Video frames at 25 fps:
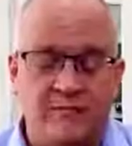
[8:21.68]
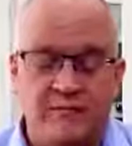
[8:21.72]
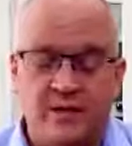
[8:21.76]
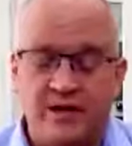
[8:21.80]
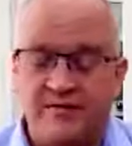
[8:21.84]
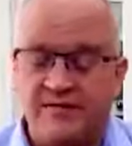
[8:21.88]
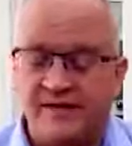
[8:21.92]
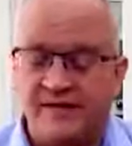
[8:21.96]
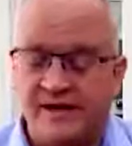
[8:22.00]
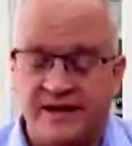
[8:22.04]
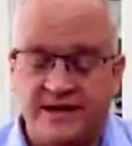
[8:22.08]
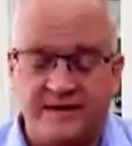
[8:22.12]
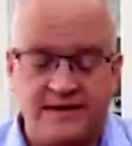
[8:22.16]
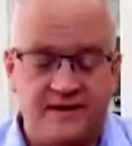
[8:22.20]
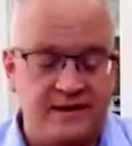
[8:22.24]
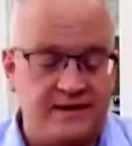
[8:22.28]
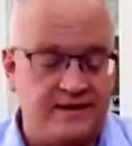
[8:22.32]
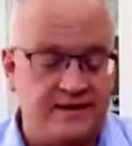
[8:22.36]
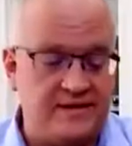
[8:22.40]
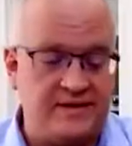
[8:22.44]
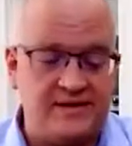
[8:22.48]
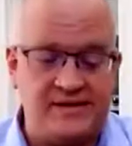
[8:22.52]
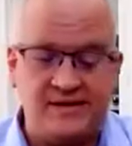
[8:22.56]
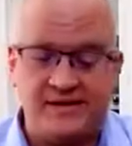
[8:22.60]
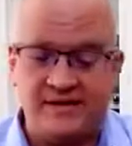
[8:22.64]
we've seen
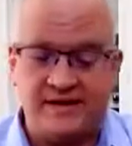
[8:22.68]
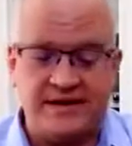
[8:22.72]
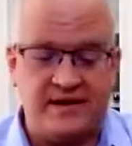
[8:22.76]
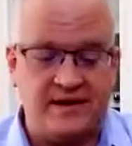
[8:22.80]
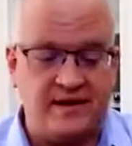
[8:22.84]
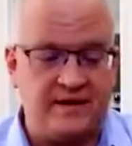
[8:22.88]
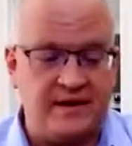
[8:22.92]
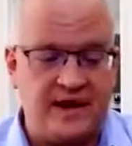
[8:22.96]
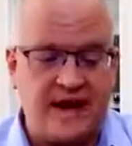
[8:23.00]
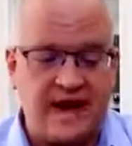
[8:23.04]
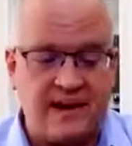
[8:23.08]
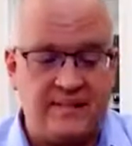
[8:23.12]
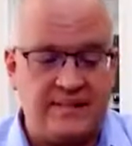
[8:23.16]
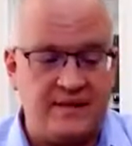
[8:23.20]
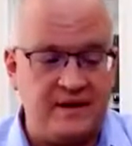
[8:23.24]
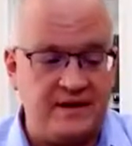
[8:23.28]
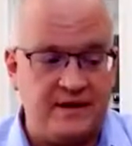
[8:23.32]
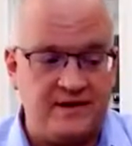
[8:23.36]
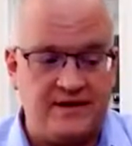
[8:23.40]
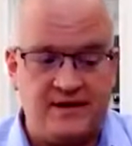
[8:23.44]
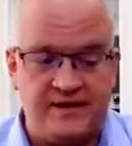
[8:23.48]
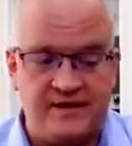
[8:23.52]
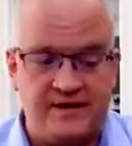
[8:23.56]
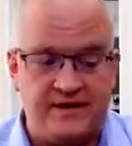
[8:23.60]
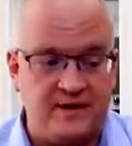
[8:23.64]
this, happen
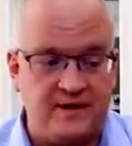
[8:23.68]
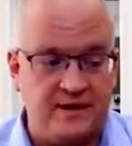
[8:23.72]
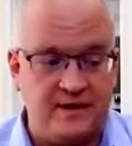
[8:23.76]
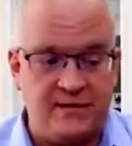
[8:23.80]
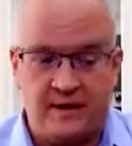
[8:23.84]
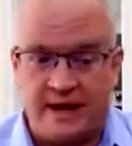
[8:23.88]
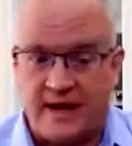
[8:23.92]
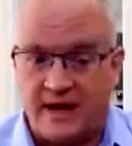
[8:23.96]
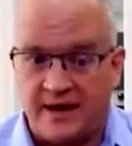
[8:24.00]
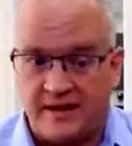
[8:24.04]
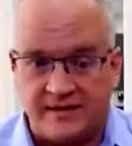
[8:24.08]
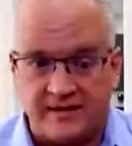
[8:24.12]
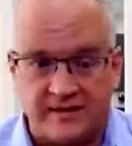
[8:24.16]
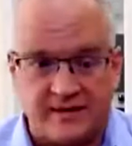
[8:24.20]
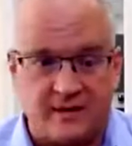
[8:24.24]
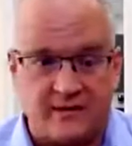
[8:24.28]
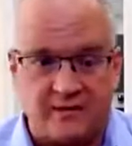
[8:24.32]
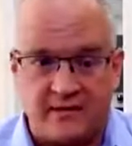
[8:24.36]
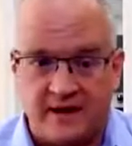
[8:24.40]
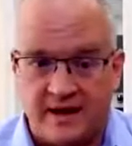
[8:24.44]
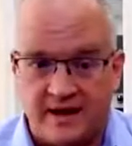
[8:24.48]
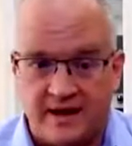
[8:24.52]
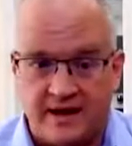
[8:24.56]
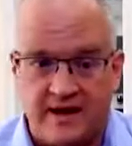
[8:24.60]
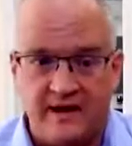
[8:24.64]
in the US
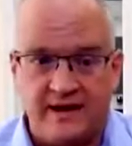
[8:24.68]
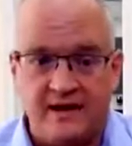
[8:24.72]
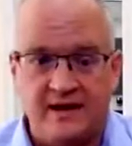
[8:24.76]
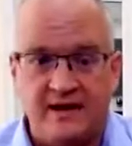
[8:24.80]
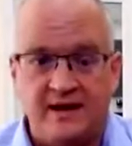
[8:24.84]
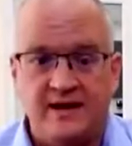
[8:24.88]
already.